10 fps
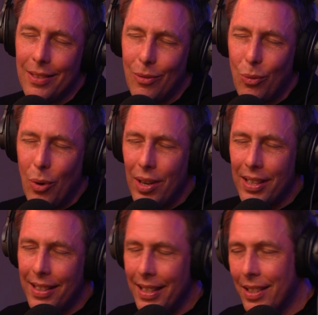what
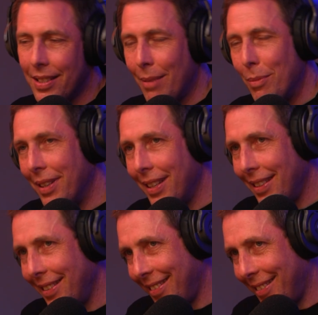is
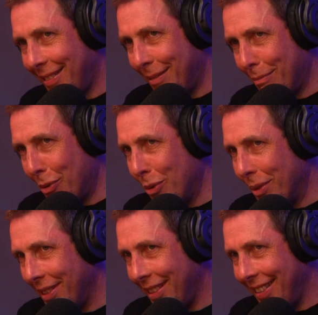somebody
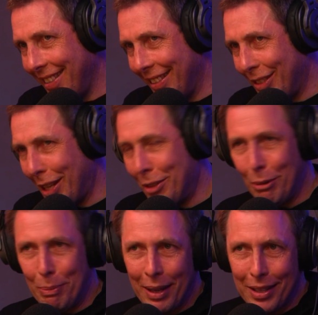born in the
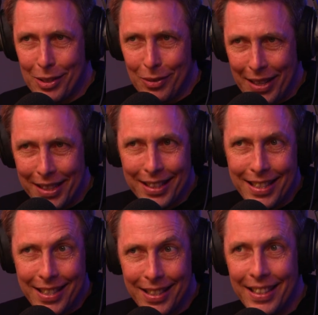central parts of England